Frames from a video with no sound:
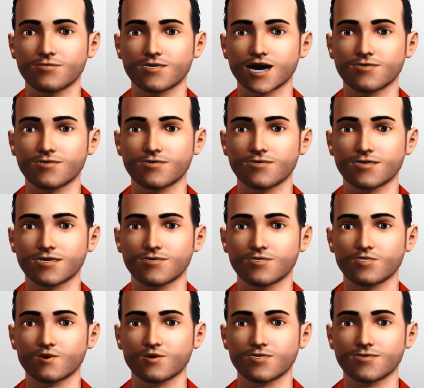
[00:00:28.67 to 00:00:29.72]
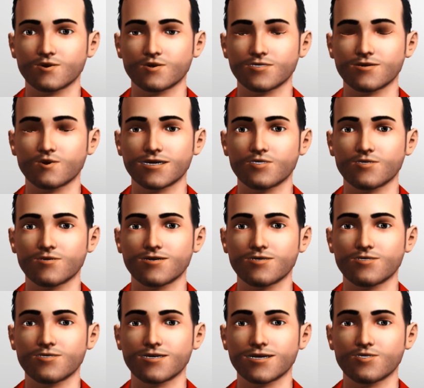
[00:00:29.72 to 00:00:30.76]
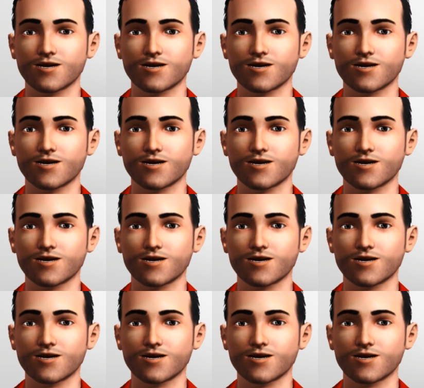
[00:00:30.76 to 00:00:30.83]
and I do lots of Sims videos here on YouTube.